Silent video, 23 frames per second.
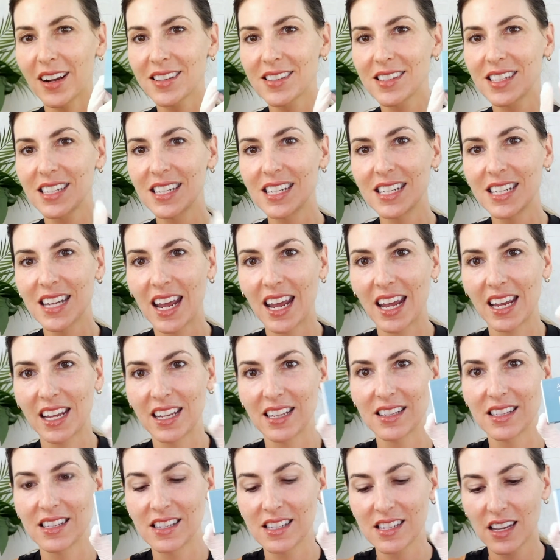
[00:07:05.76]

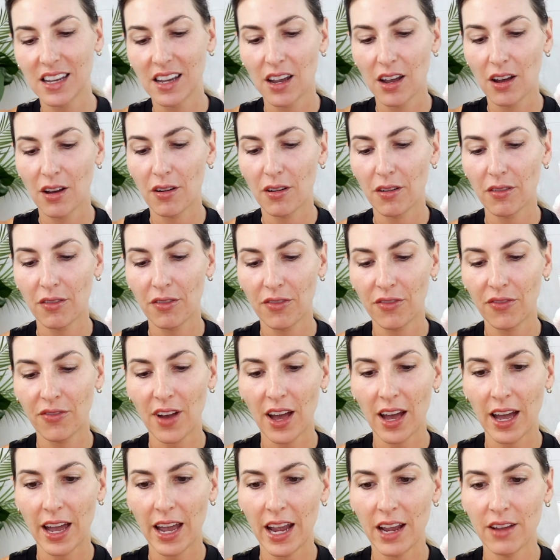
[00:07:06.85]
contains
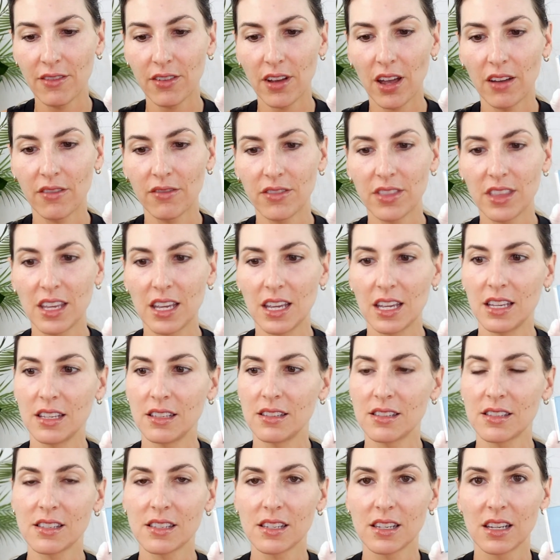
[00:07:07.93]
5 of
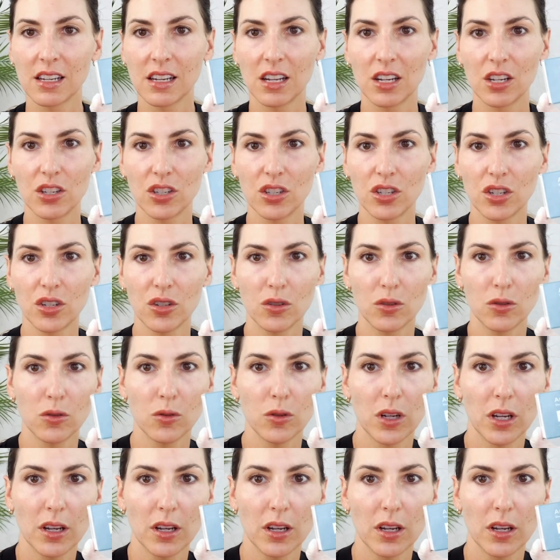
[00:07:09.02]
these 2